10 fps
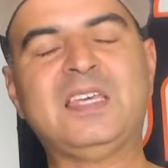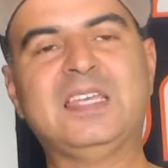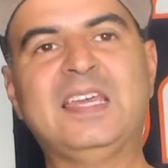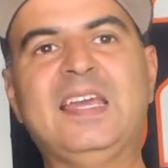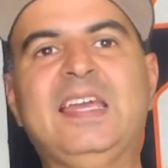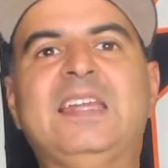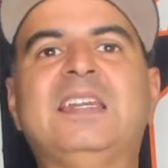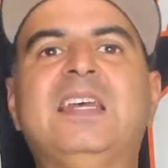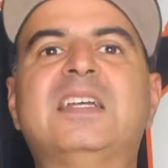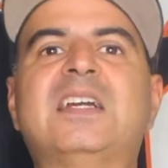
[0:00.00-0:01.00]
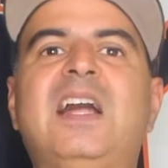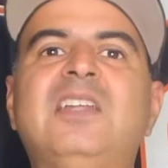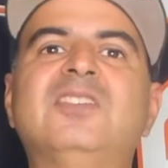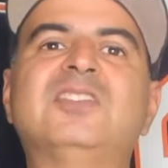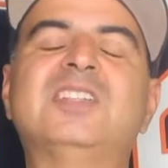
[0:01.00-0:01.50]
yeah, and
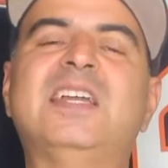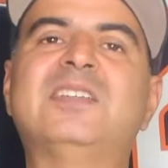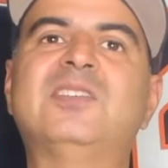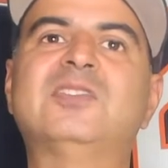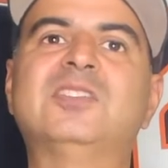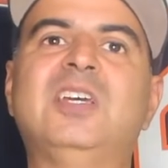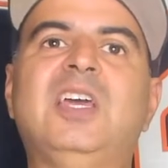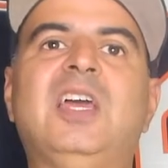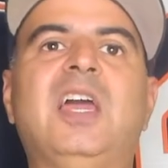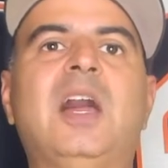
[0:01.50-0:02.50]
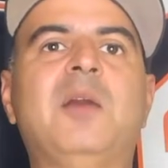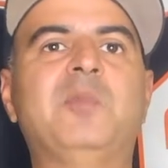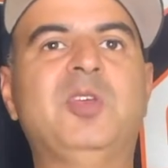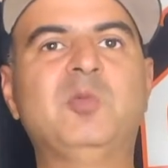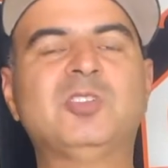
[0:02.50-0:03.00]
Carlos Santos,
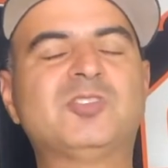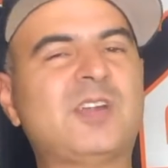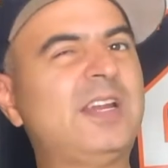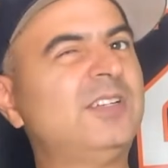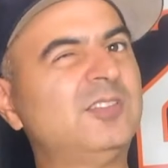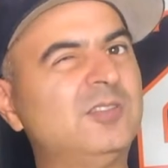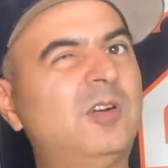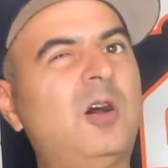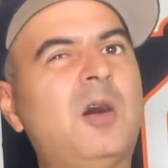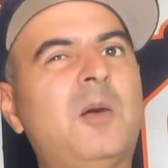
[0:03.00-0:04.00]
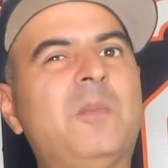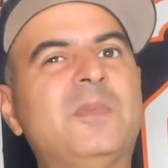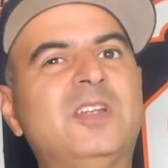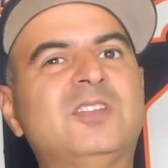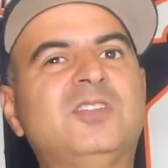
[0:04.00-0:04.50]
he was trying
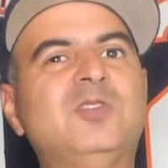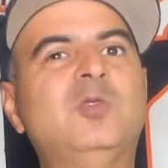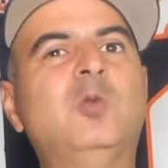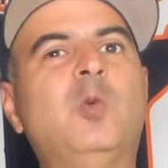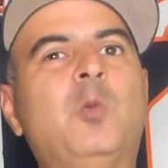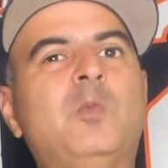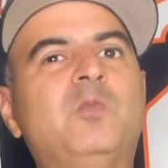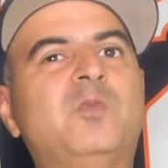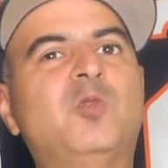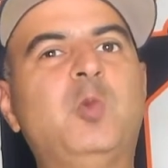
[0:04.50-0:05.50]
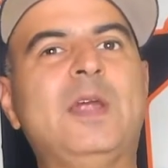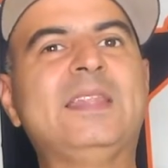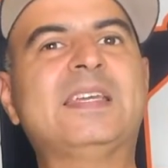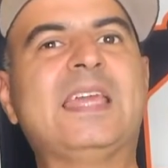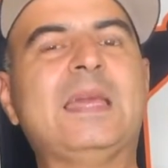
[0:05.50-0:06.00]
to win
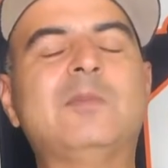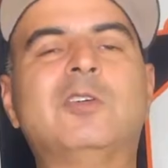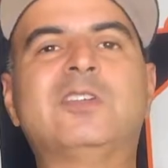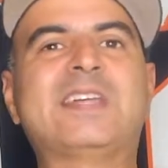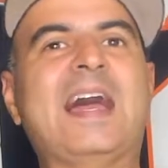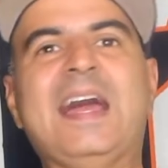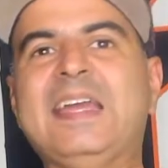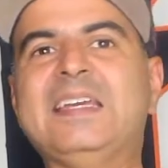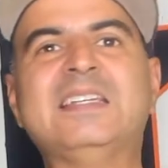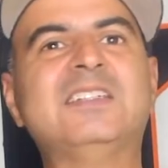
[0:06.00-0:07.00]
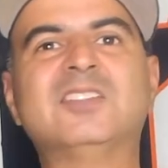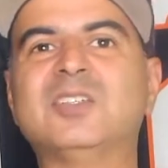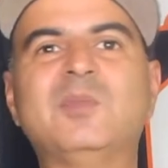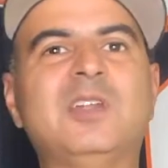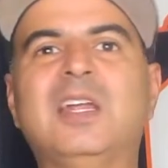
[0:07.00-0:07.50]
the game or tie it or
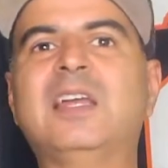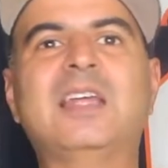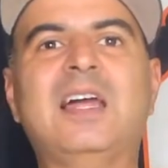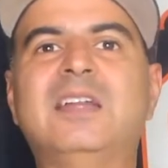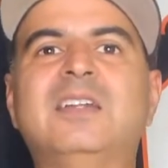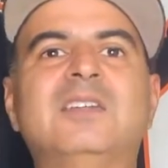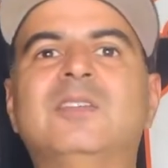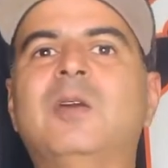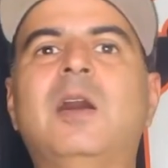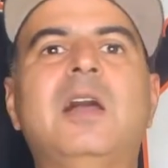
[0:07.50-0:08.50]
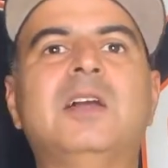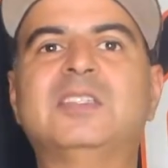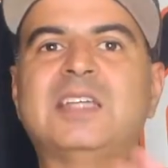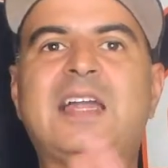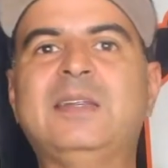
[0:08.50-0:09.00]
something like that. I don't know,
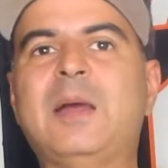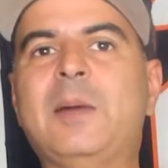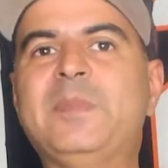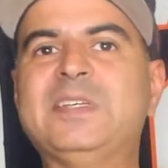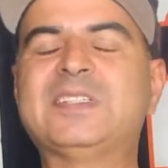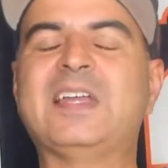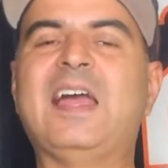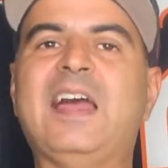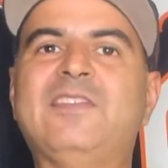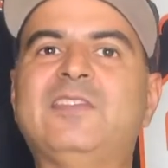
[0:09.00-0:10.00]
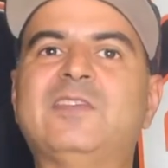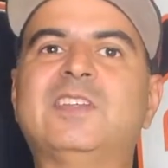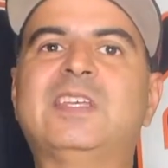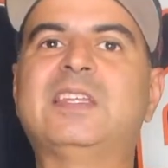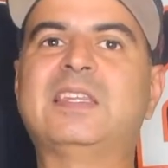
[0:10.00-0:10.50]
cause I missed half of
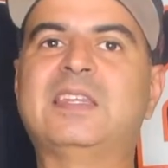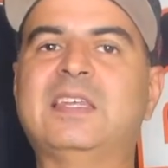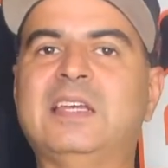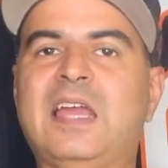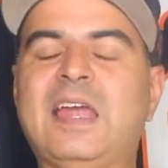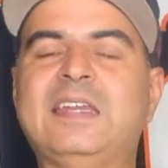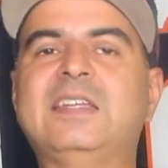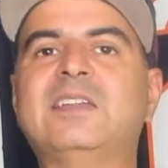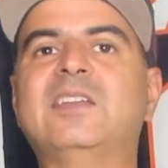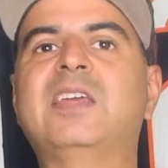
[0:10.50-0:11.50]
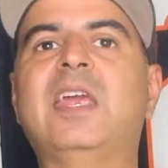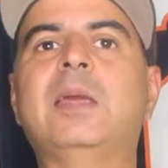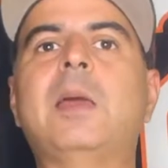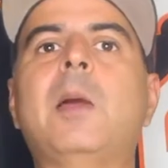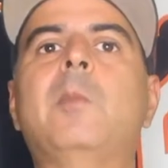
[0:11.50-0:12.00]
the ending of the game.
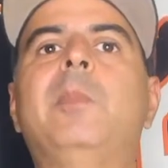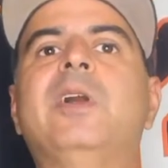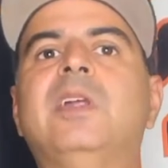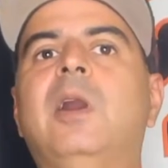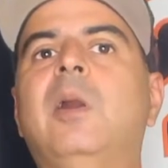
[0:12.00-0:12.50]
But